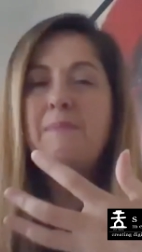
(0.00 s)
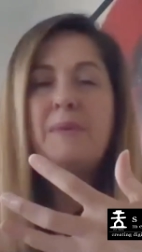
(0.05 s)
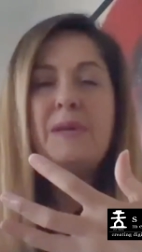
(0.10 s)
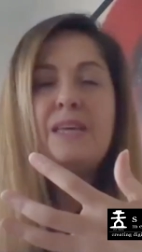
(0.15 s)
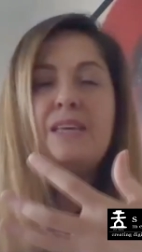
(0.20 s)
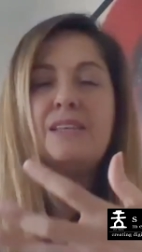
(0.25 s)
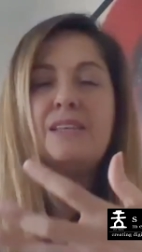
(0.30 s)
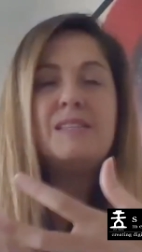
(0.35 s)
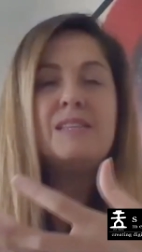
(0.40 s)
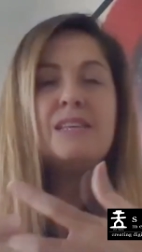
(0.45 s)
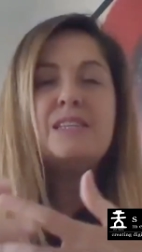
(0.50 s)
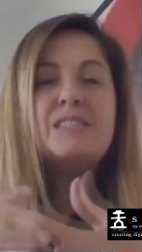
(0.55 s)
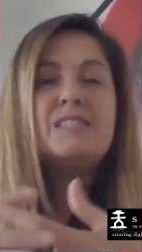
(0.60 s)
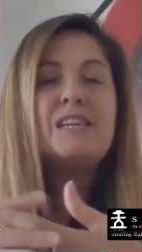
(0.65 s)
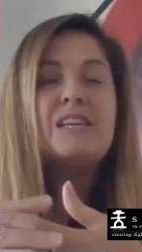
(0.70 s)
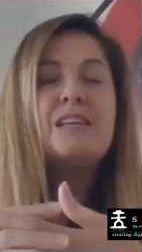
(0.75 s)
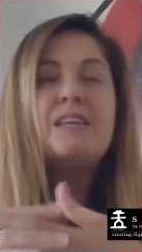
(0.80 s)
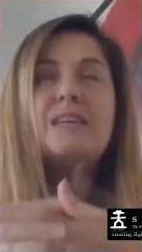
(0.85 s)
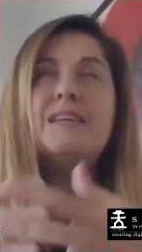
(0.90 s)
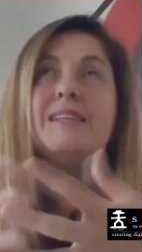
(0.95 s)

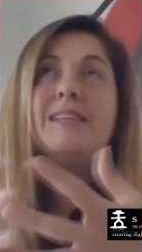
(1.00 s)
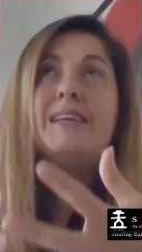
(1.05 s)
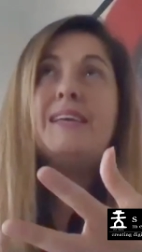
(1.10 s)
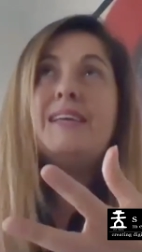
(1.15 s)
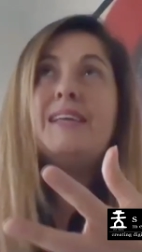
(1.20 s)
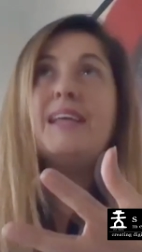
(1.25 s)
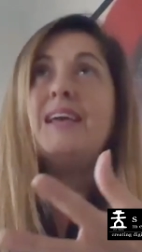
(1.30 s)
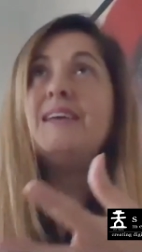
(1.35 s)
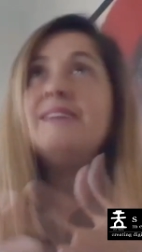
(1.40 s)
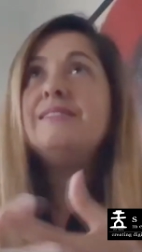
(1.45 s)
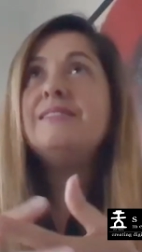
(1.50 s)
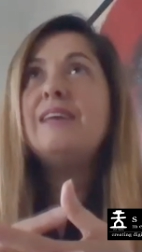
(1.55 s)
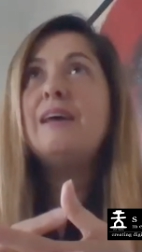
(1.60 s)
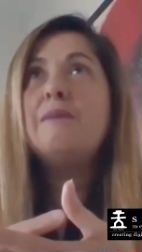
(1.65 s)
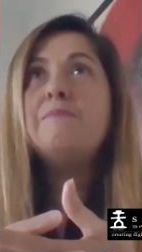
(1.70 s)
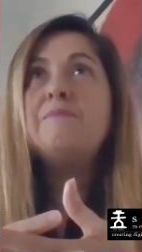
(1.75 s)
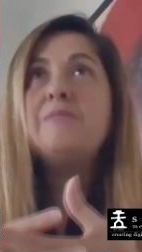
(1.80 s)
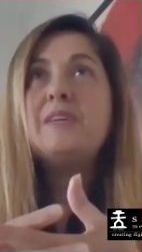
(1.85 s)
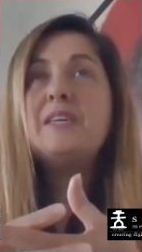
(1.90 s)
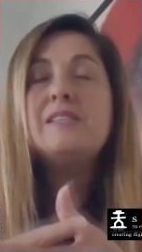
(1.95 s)
it ends
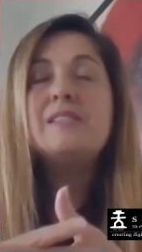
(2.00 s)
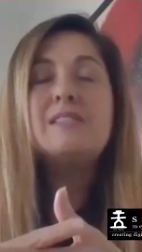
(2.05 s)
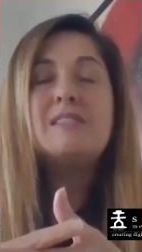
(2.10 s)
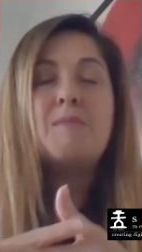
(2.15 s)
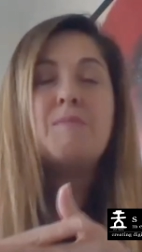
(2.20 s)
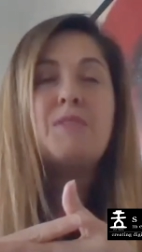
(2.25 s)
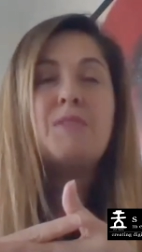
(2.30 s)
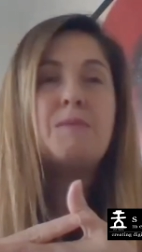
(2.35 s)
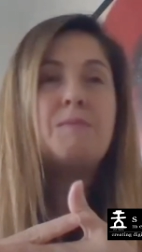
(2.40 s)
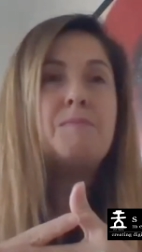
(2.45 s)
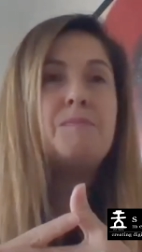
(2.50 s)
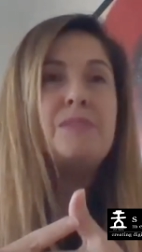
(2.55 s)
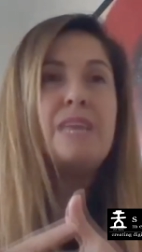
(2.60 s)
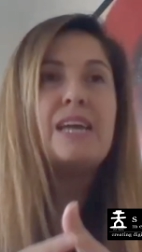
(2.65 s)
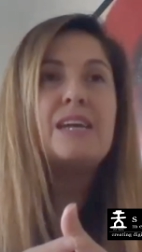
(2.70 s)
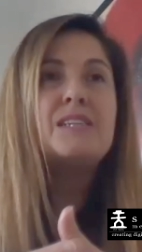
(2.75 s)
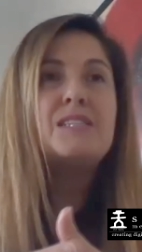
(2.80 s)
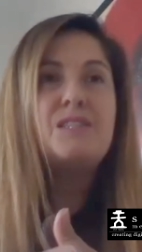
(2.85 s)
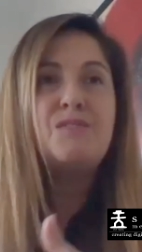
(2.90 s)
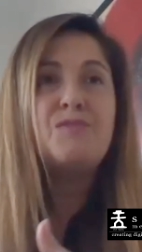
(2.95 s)
up being something
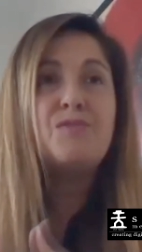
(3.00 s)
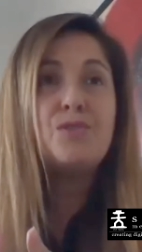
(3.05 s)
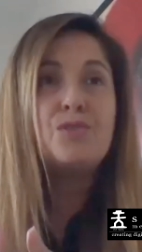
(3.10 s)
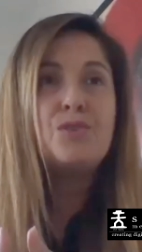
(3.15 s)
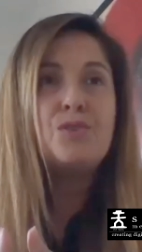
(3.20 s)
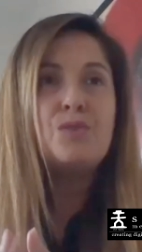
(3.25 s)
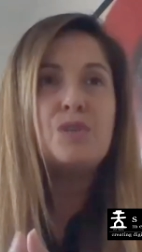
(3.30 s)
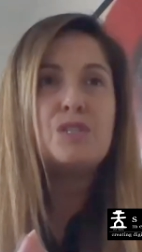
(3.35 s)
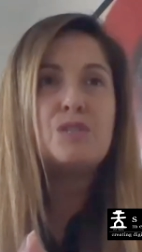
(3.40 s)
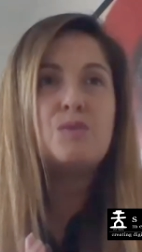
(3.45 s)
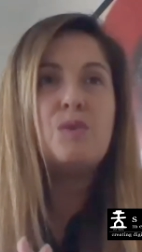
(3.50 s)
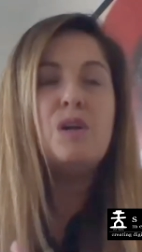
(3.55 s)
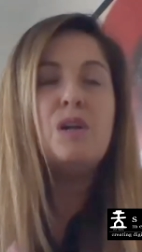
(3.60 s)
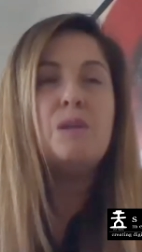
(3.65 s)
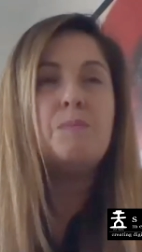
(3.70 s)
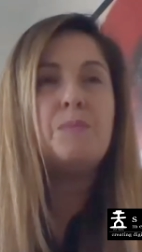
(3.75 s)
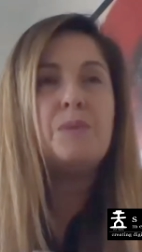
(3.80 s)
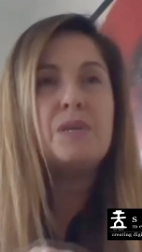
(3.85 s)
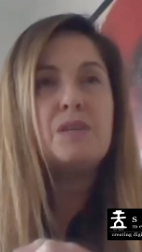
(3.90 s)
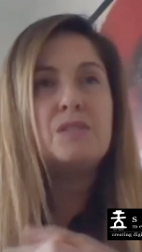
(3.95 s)
negative for you as
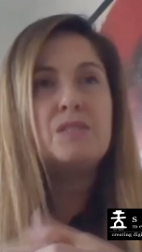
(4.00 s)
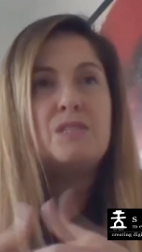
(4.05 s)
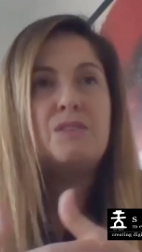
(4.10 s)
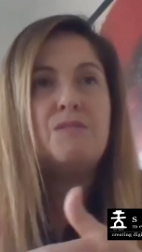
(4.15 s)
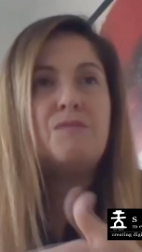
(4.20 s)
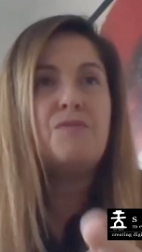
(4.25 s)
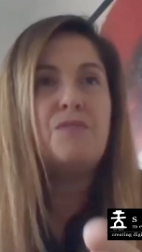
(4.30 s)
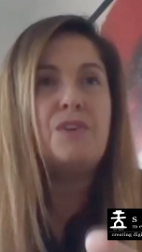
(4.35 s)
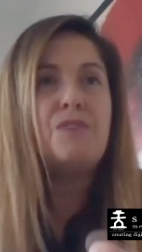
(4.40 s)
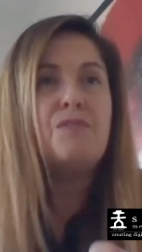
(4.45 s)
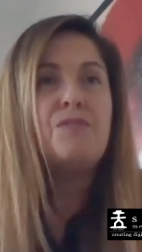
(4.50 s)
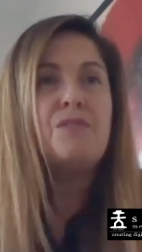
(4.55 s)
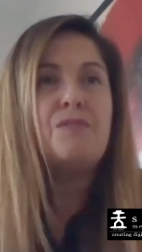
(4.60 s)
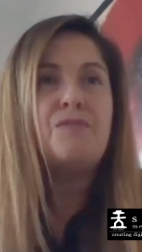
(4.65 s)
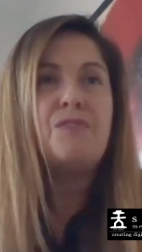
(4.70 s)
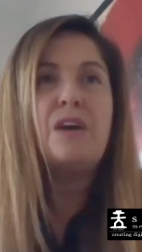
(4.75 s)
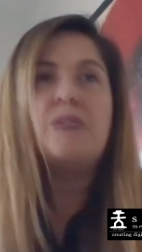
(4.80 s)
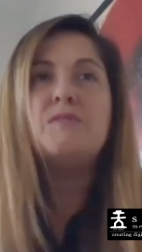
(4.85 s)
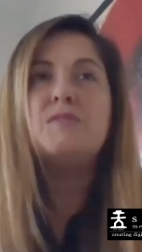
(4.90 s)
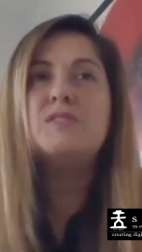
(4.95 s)
well, because if the
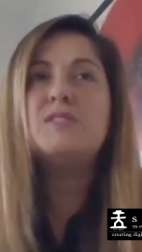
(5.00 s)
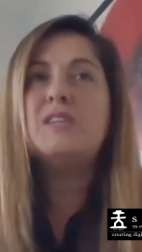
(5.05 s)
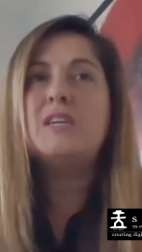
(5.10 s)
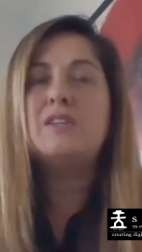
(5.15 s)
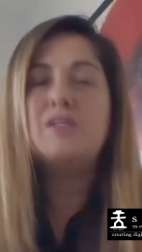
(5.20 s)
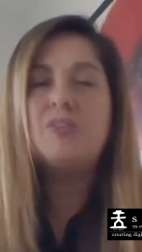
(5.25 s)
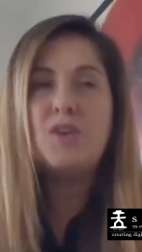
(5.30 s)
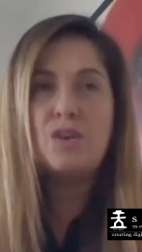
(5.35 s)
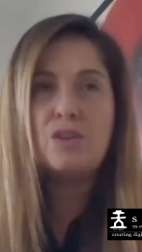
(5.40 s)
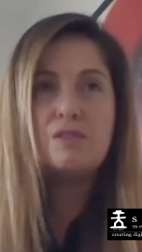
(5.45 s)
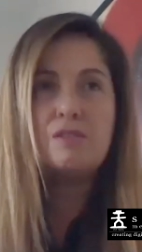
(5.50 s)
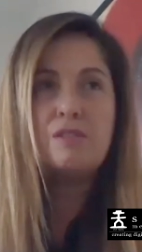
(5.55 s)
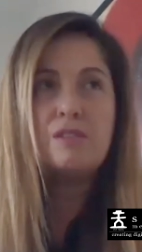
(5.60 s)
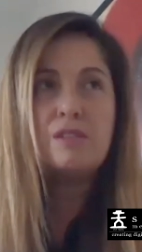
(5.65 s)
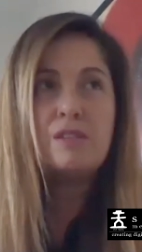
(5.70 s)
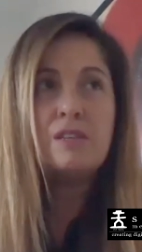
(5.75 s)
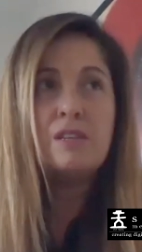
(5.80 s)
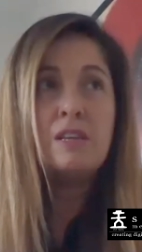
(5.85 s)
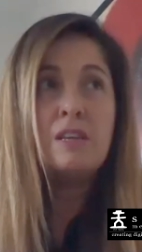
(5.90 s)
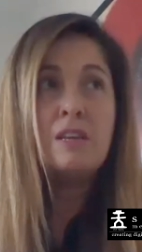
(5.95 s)
founders are not
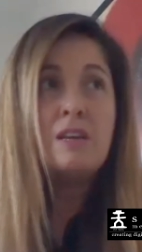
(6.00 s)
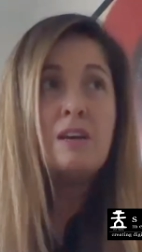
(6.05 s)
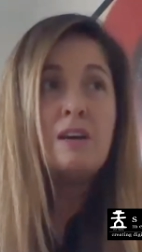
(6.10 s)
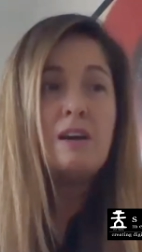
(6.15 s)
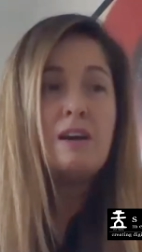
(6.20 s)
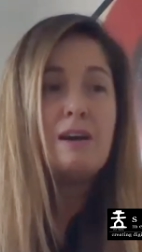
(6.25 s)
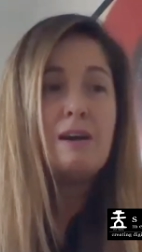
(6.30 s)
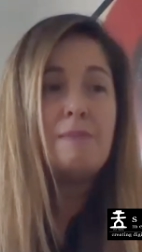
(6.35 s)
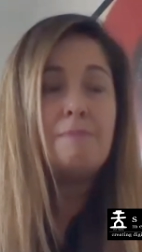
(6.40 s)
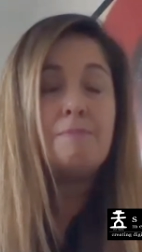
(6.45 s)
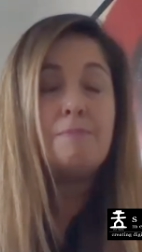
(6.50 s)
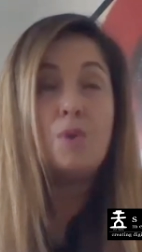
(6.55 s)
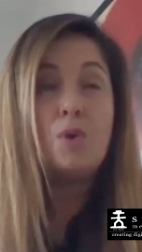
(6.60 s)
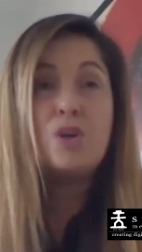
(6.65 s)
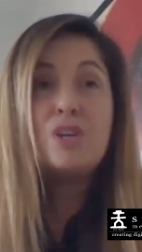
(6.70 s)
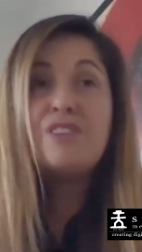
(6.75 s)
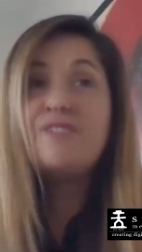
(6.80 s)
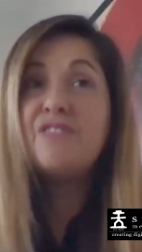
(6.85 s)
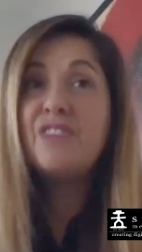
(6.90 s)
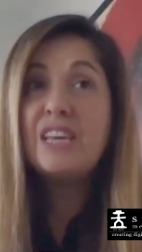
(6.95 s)

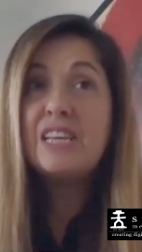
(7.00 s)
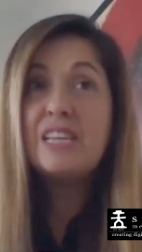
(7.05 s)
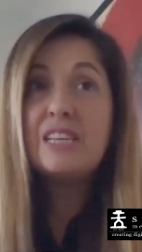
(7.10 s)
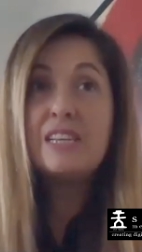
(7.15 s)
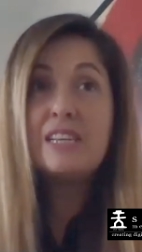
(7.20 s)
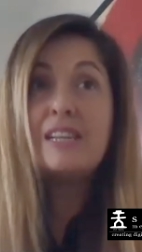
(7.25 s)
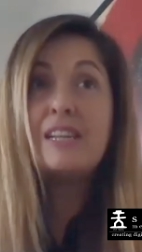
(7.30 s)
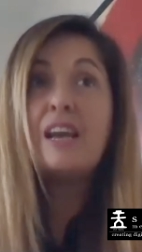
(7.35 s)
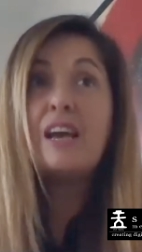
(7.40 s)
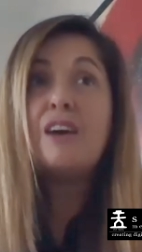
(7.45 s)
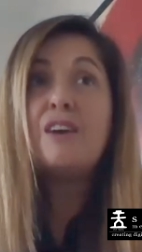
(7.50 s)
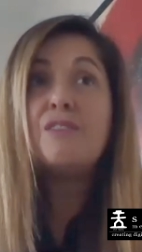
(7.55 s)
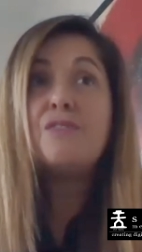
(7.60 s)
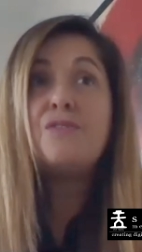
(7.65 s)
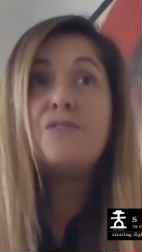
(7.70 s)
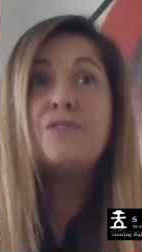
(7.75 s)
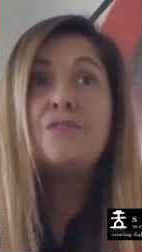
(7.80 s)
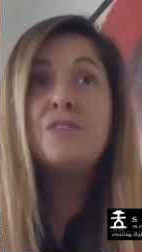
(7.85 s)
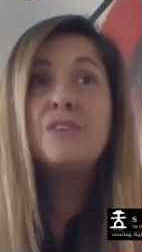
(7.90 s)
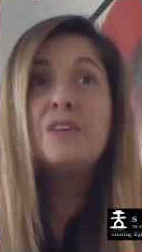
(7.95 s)
motivated
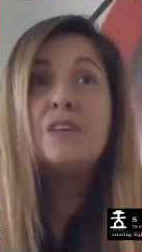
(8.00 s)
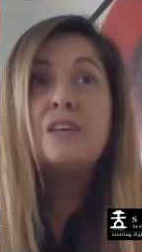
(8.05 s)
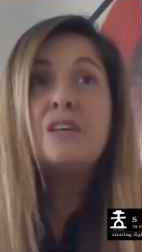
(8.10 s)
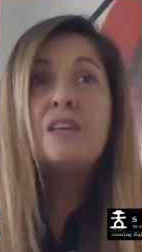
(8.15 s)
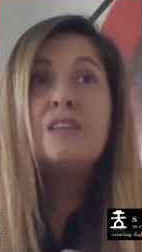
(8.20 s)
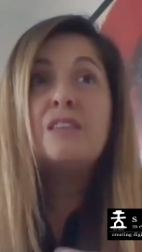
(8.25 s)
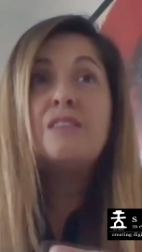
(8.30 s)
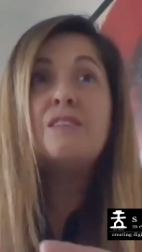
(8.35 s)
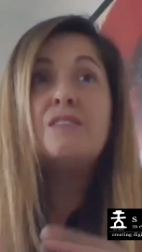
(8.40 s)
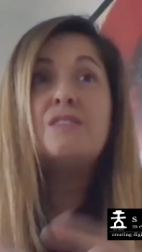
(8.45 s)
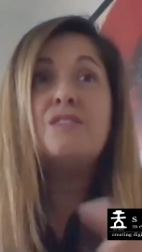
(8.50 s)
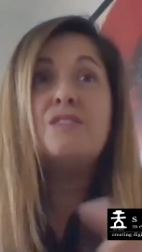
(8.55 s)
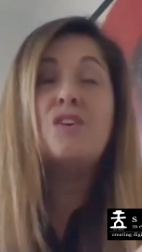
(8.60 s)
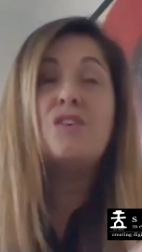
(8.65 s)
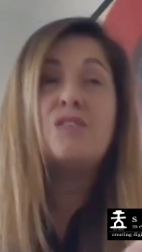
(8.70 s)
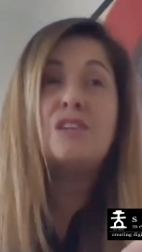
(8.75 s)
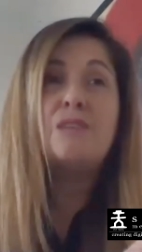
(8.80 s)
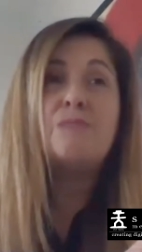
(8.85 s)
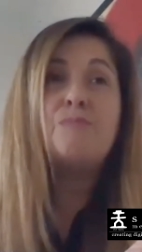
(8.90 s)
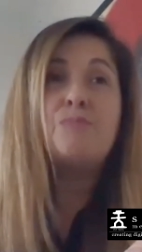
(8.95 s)
enough, they're not
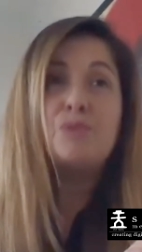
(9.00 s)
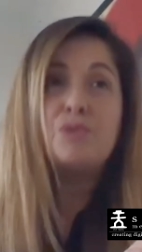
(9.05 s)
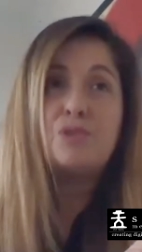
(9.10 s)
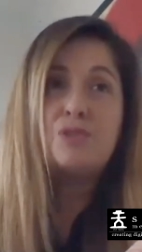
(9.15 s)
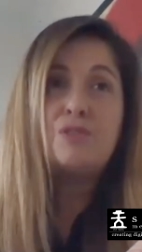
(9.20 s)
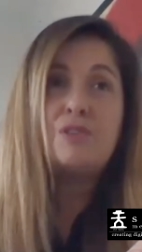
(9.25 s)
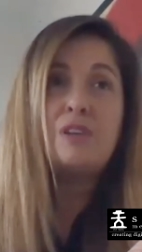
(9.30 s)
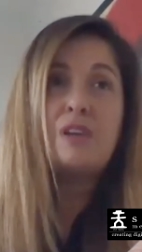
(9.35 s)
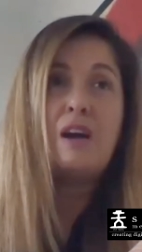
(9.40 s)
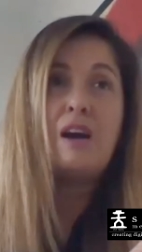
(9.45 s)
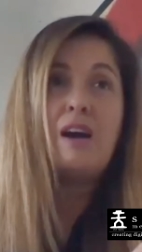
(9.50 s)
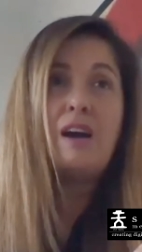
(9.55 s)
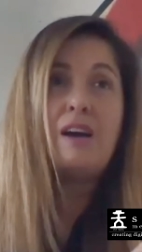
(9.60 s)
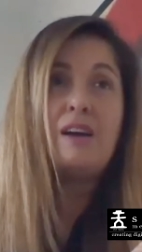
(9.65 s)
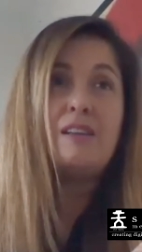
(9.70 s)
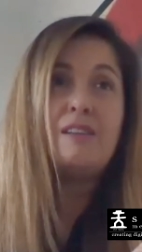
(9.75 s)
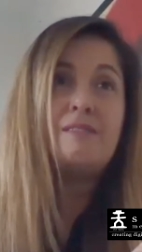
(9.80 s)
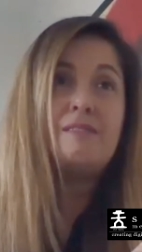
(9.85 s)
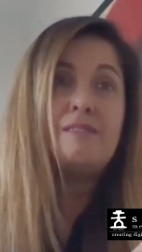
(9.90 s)
going to push hard.